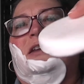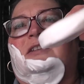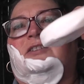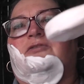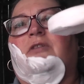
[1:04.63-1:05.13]

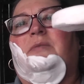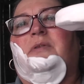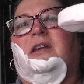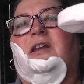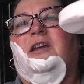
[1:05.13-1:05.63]
it and
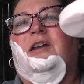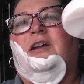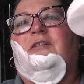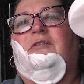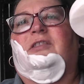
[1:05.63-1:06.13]
scraping it.
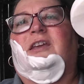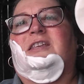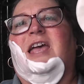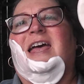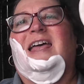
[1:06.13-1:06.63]
Look,
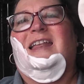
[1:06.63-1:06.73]
there's